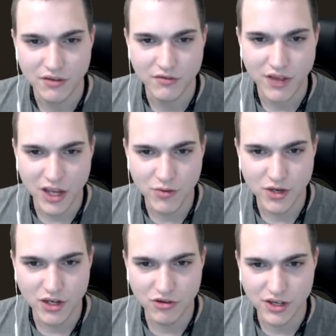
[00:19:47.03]
value
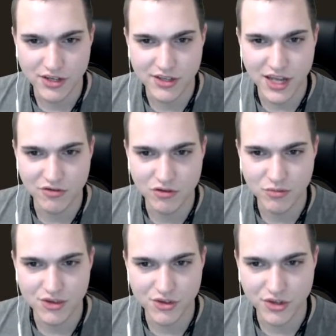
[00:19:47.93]
increased as
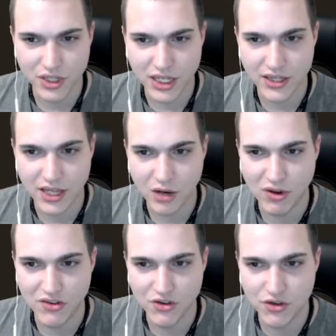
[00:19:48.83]
rumors circulated that
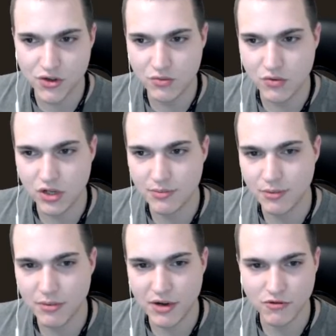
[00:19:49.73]
Western Union will
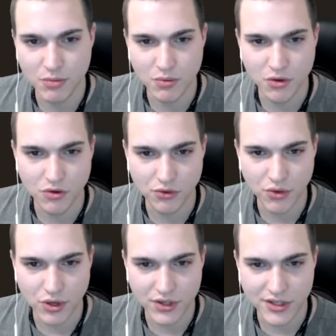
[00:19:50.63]
implement Ripple
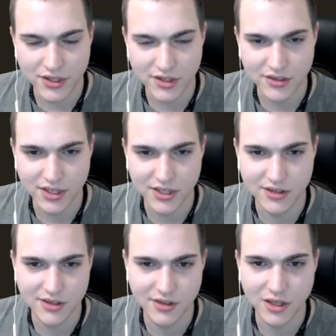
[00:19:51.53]
throughout
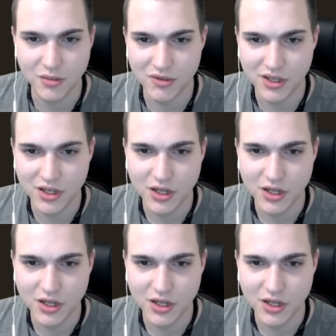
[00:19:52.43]
its systems.